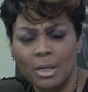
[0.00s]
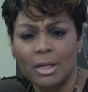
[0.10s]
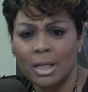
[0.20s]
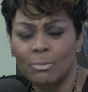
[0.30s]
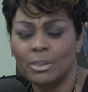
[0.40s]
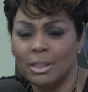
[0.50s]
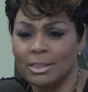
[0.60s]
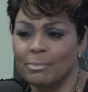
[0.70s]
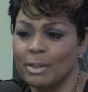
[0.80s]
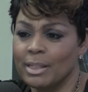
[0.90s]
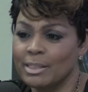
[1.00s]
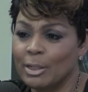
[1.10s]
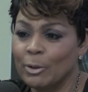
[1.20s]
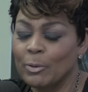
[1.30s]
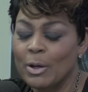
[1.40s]
He was good to me. And
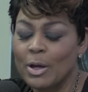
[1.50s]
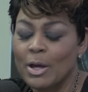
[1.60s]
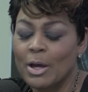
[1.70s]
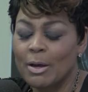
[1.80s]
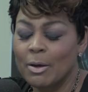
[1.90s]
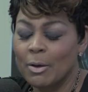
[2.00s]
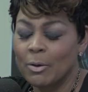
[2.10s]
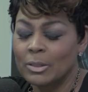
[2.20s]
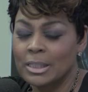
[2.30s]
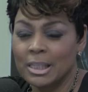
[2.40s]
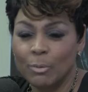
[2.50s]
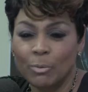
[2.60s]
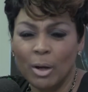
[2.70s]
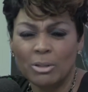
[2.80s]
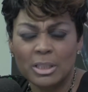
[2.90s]
so she said, well,
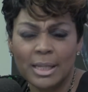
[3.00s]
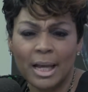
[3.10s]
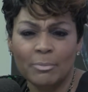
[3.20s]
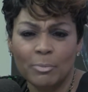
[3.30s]
why don't you take him to